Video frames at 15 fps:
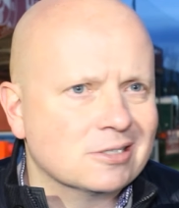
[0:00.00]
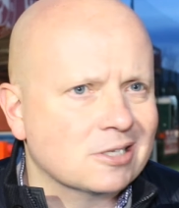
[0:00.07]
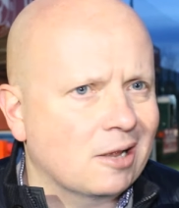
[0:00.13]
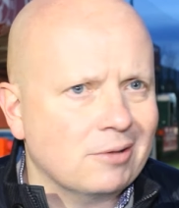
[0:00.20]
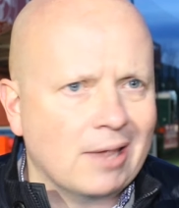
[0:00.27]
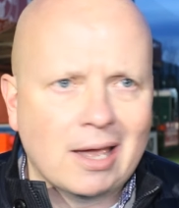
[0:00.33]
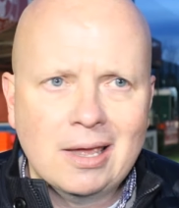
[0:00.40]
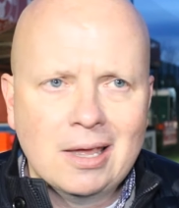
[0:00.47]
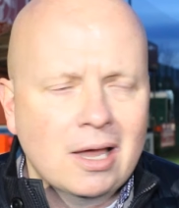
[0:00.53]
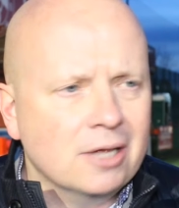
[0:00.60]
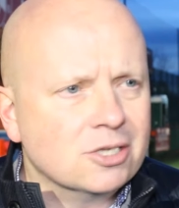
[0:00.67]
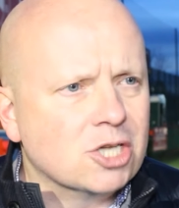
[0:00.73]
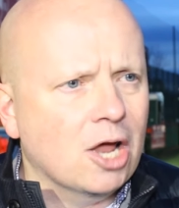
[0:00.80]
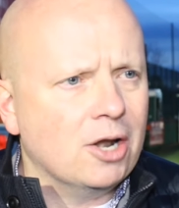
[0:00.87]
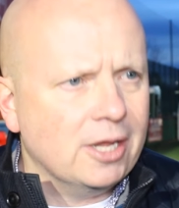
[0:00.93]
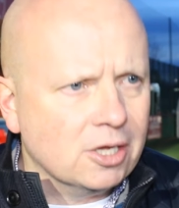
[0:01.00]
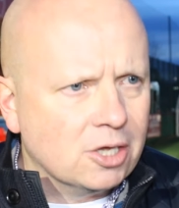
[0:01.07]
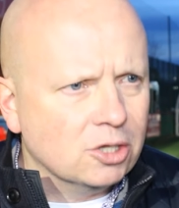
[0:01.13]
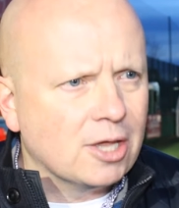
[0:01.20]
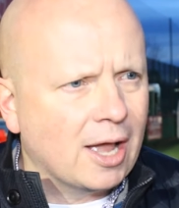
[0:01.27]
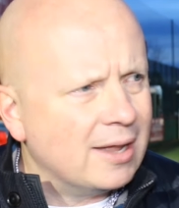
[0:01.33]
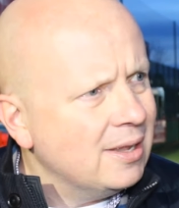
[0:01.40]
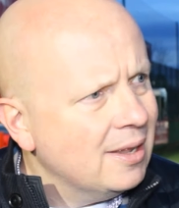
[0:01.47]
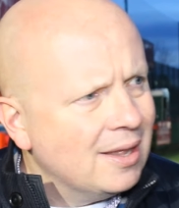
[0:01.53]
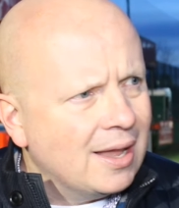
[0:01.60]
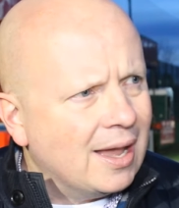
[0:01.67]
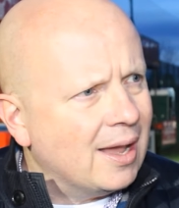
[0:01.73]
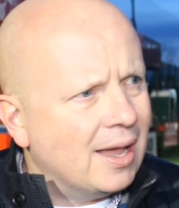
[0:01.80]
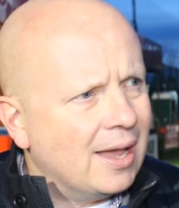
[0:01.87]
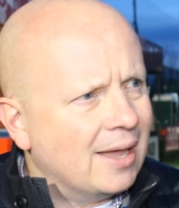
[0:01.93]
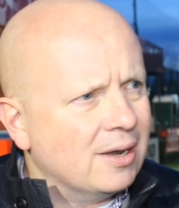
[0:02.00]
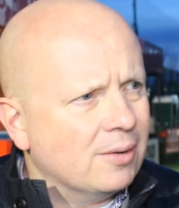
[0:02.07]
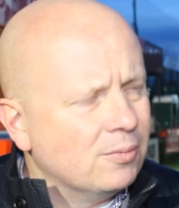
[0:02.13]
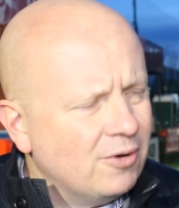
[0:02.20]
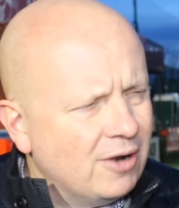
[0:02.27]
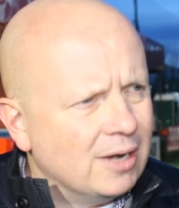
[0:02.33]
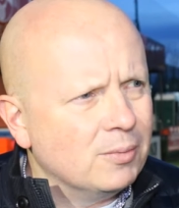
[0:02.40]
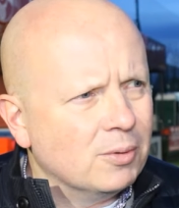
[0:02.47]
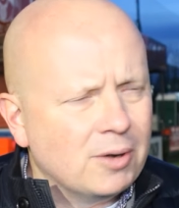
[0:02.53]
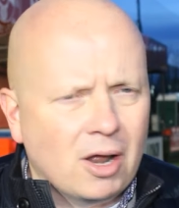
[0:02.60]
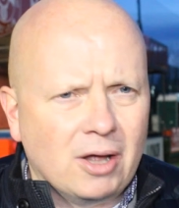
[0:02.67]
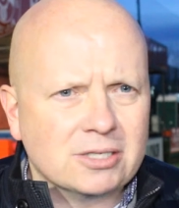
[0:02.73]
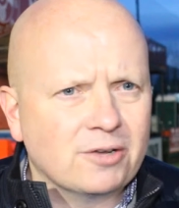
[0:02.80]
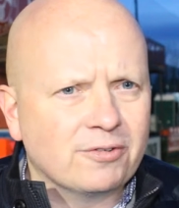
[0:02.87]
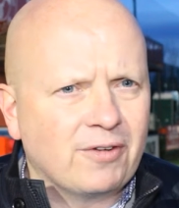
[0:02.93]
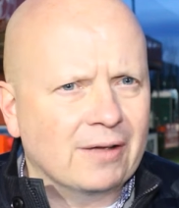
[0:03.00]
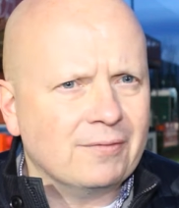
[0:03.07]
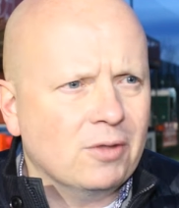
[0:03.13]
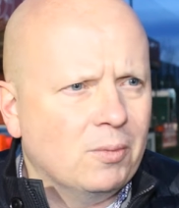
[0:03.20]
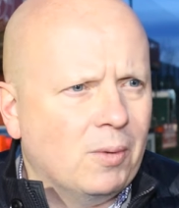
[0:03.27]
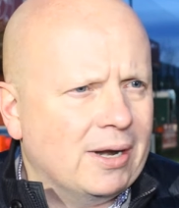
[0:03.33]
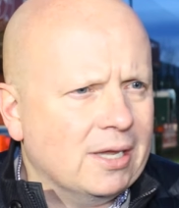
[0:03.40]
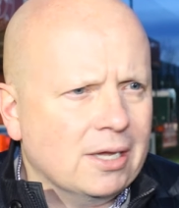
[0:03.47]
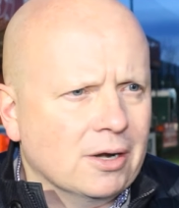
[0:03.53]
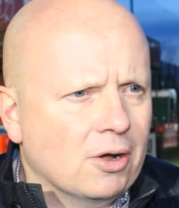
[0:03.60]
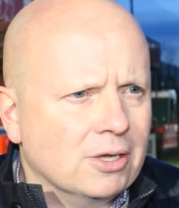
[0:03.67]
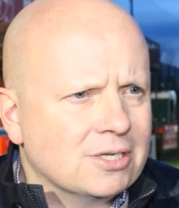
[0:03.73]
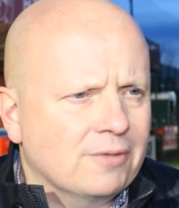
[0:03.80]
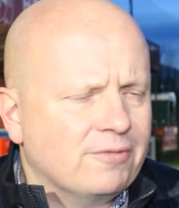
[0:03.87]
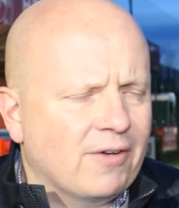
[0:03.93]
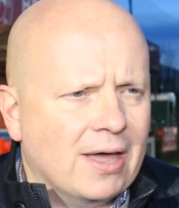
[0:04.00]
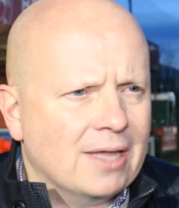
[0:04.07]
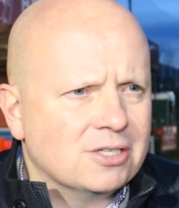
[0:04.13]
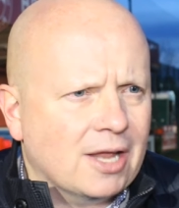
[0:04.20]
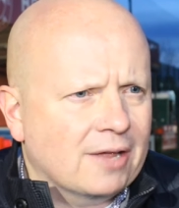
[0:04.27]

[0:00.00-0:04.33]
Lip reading: So yeah, certainly a good day, and I really would like to thank the Welling United fans.